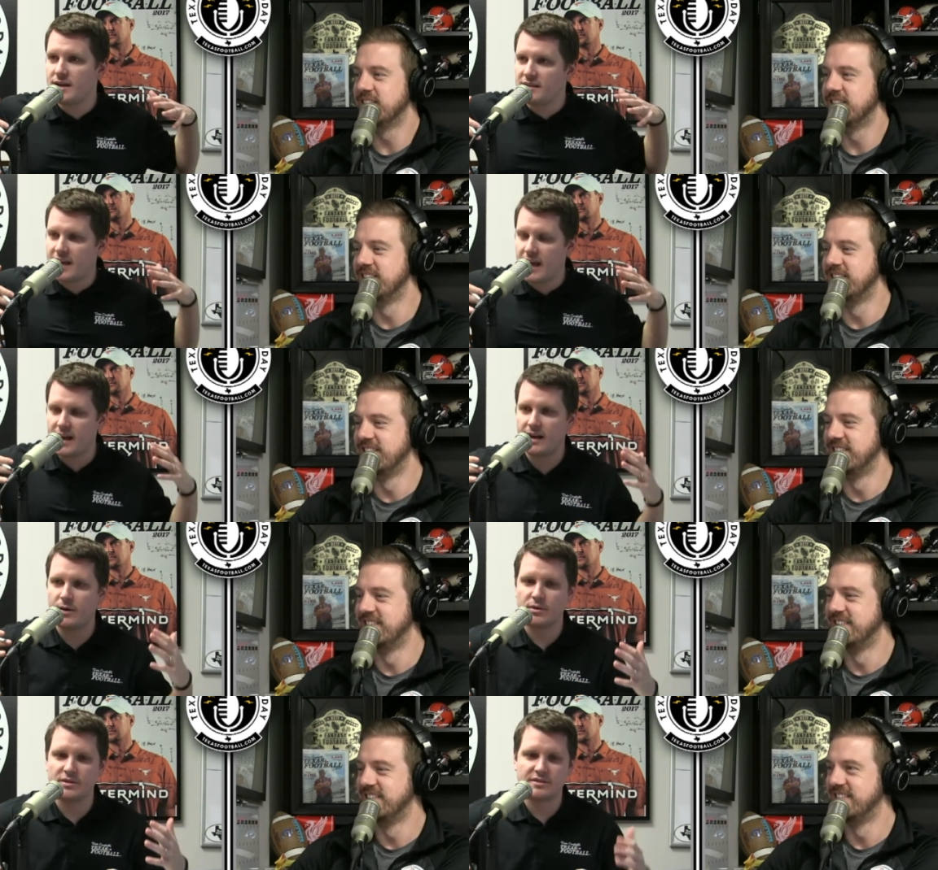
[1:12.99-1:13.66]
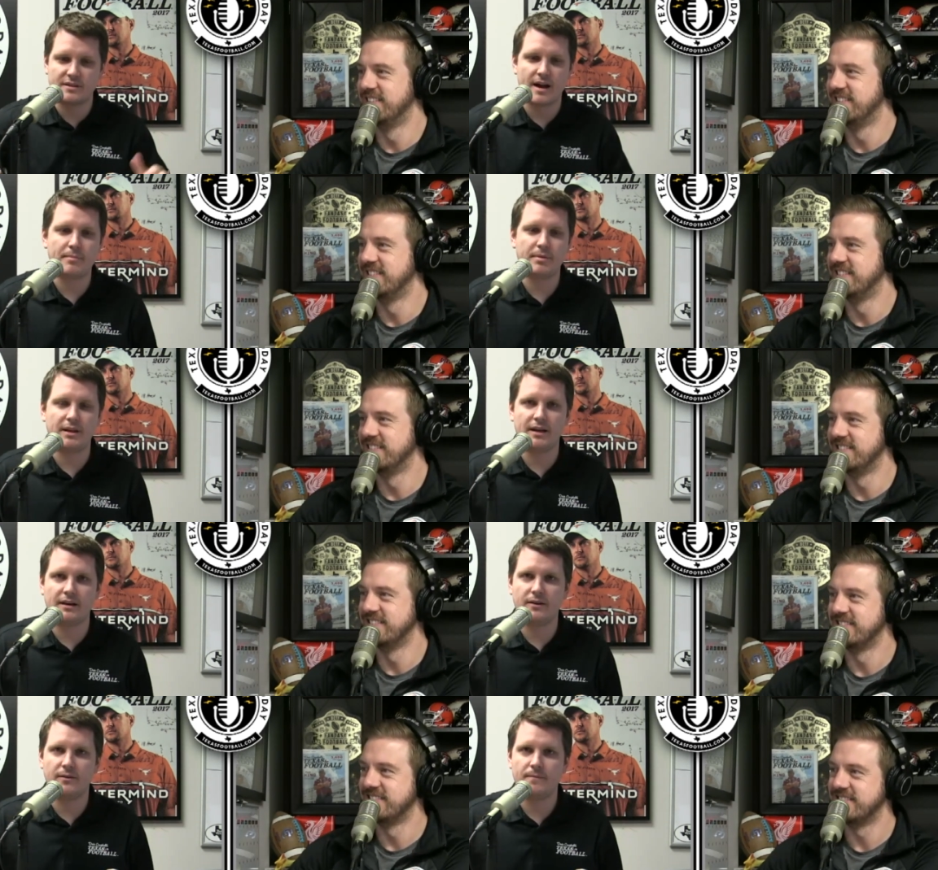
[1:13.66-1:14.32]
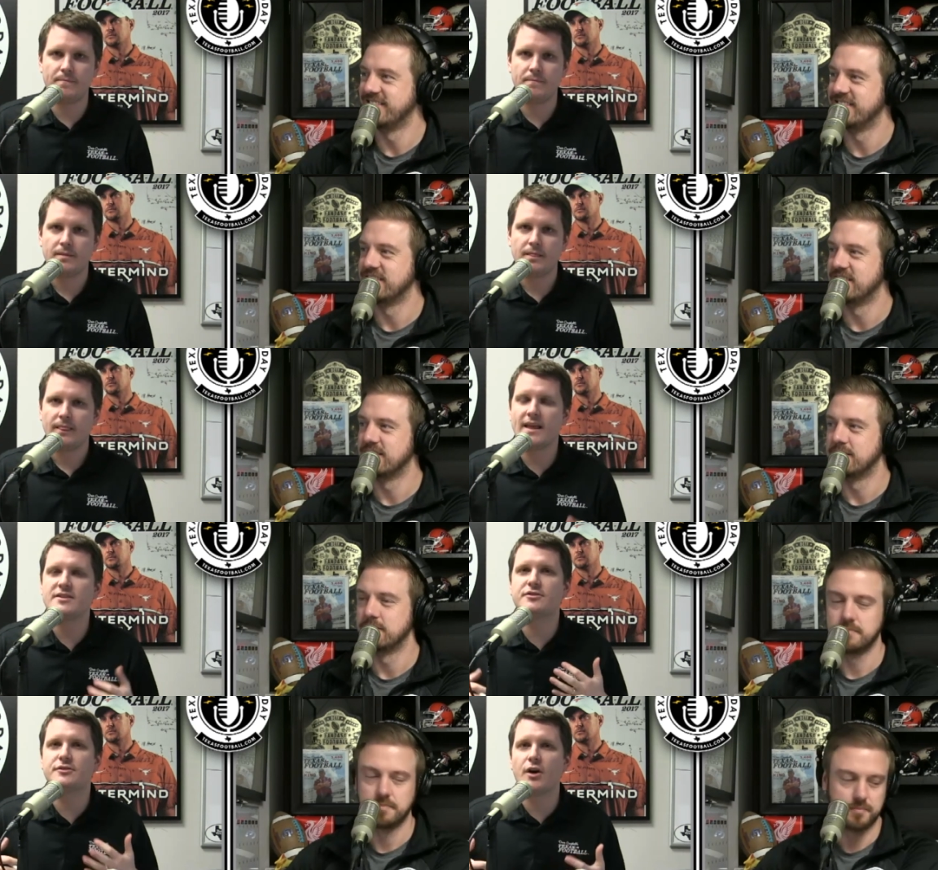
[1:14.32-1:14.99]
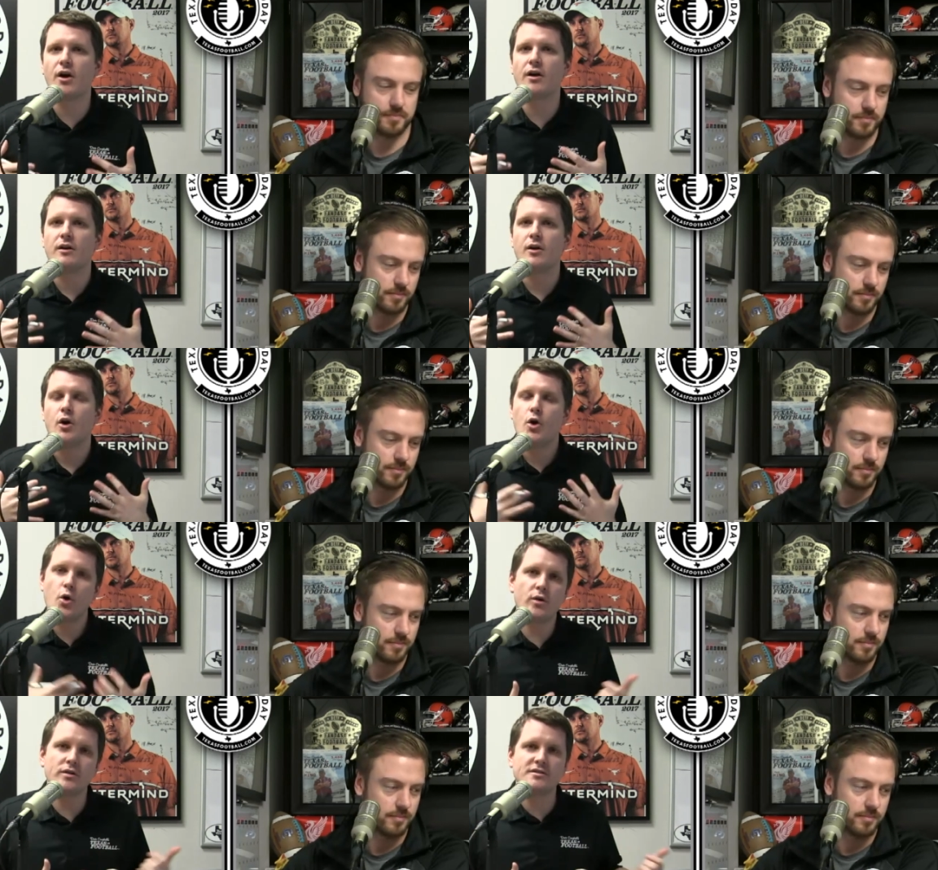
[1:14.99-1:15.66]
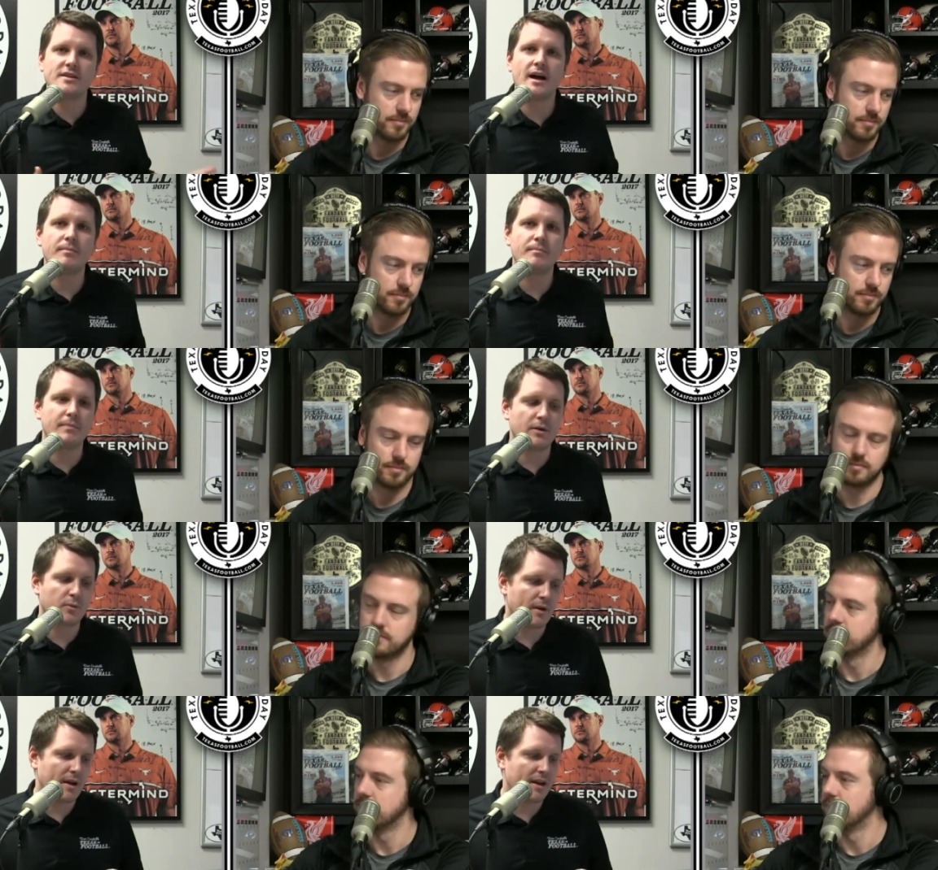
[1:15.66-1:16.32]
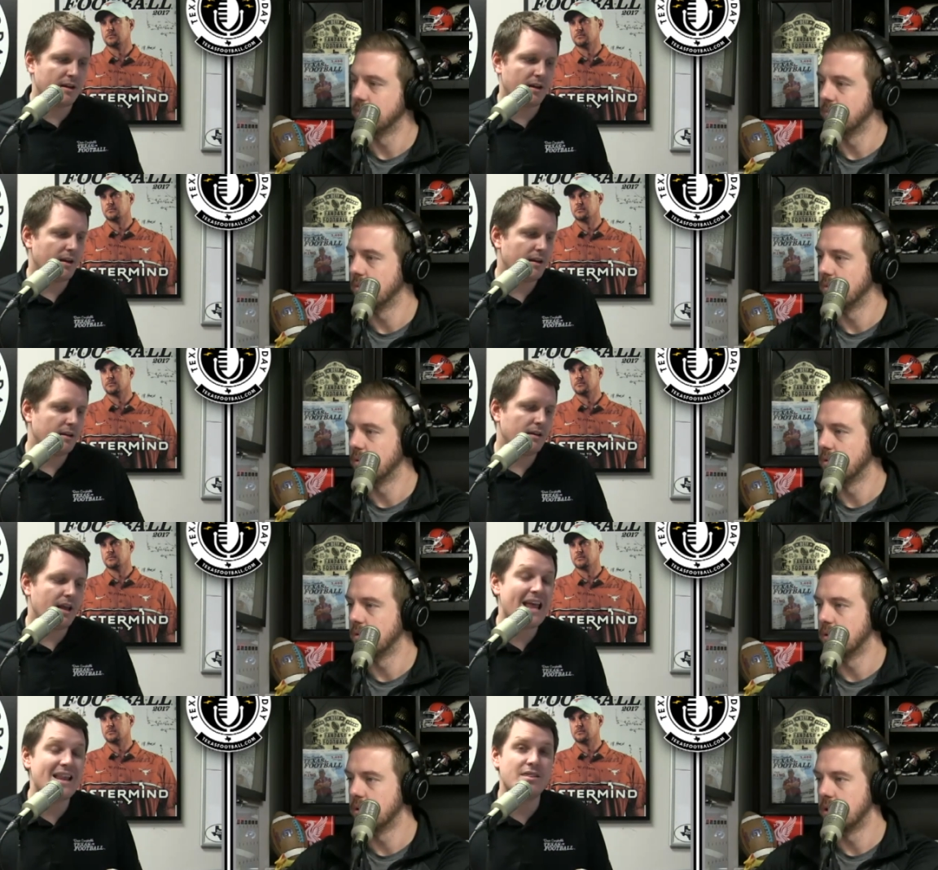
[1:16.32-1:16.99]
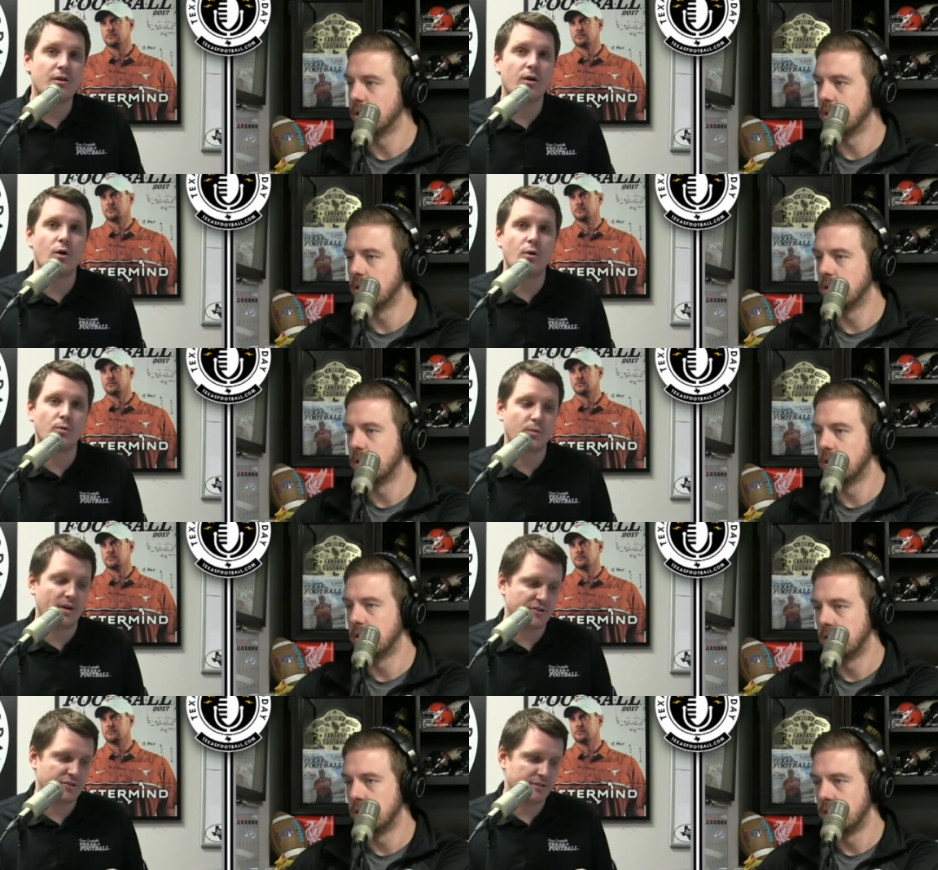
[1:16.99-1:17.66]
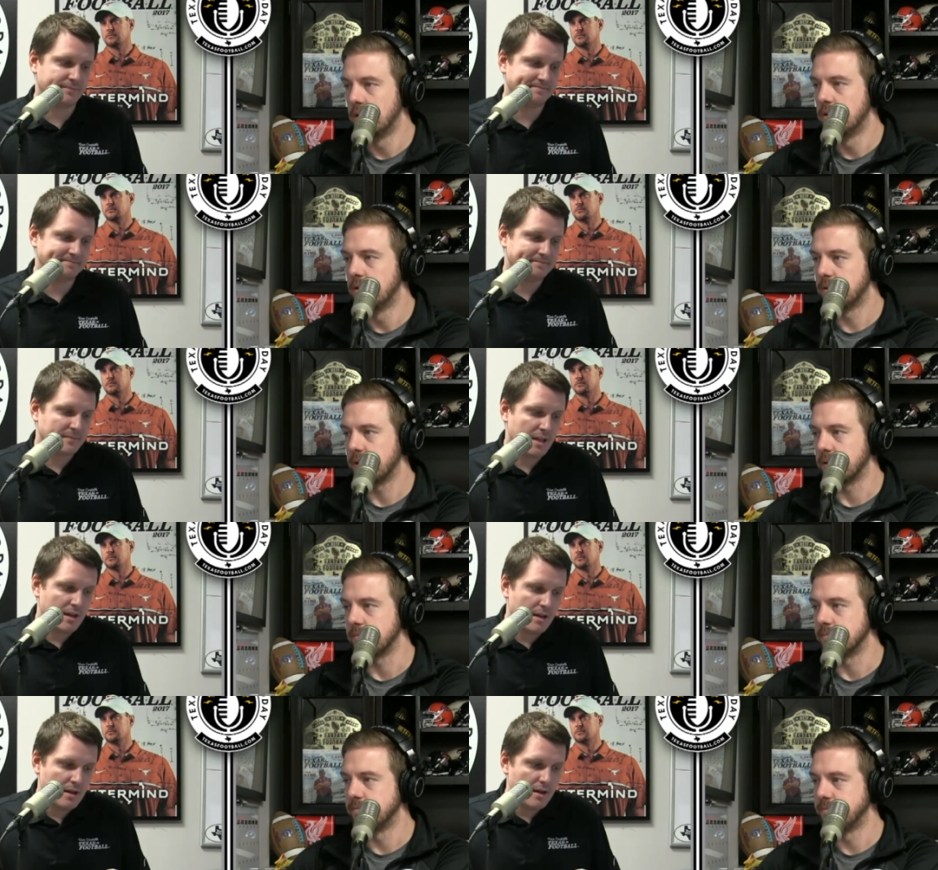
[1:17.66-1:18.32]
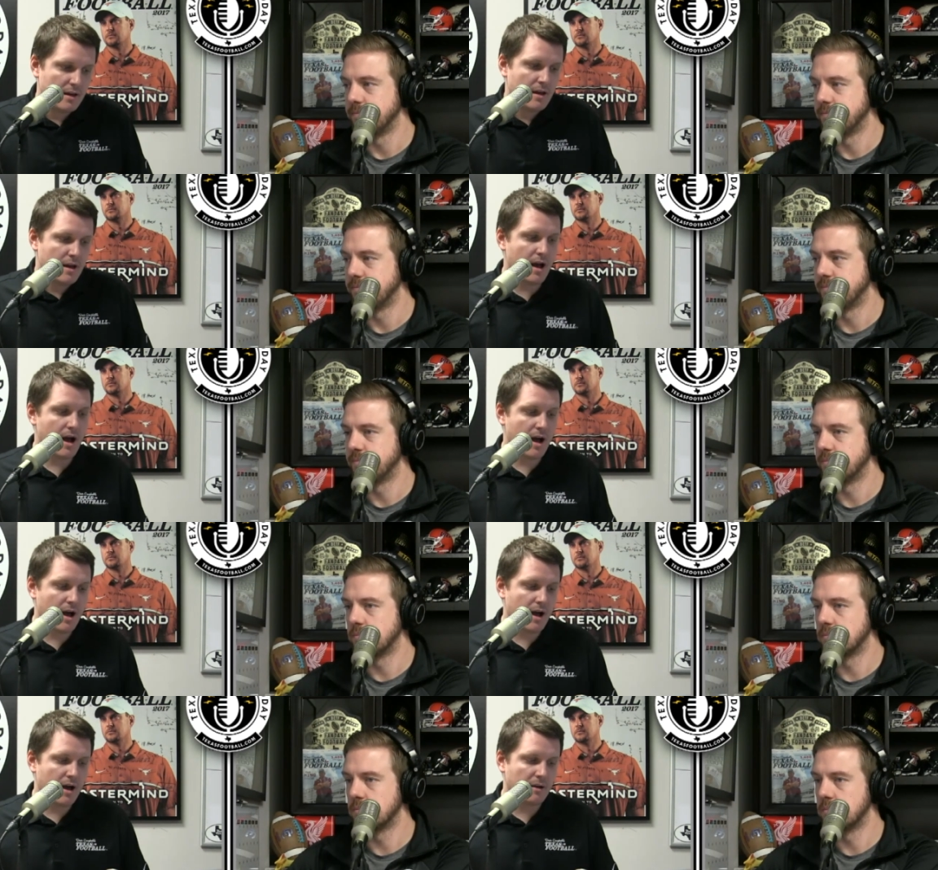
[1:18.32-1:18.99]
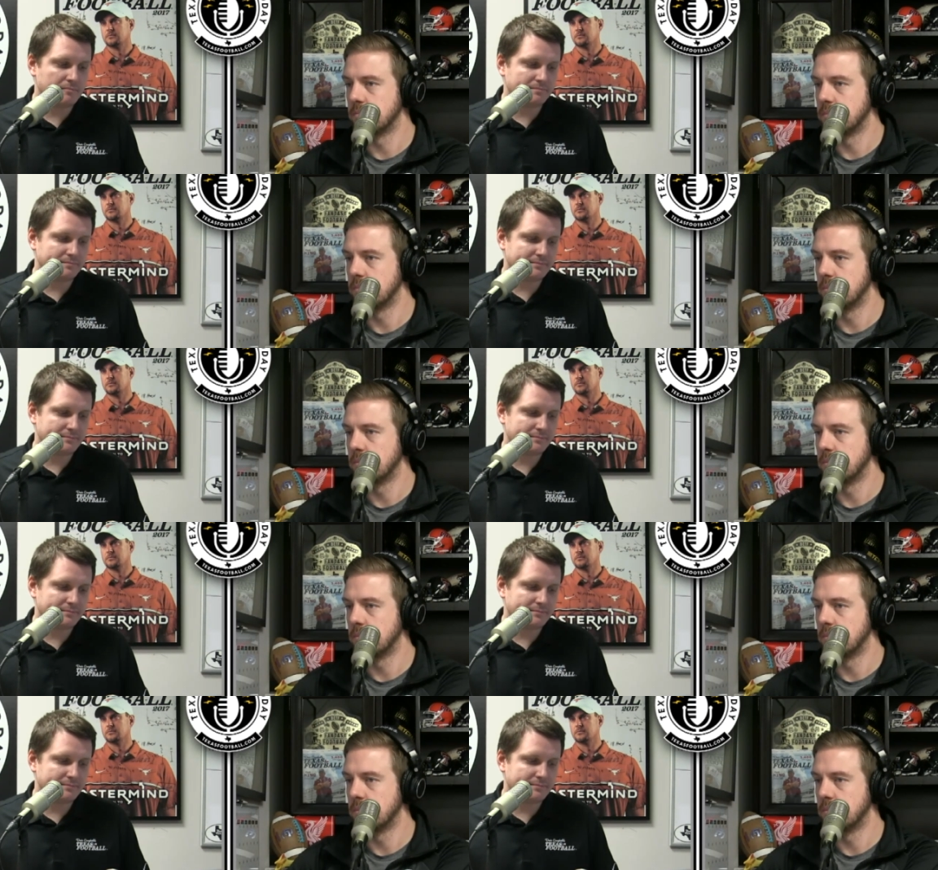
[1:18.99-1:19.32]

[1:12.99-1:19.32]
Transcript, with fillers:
Speaker 1: is, can anyone stop Aledo? Let's start. Who could stop him in a, in, in in their own region? Yeah. Um.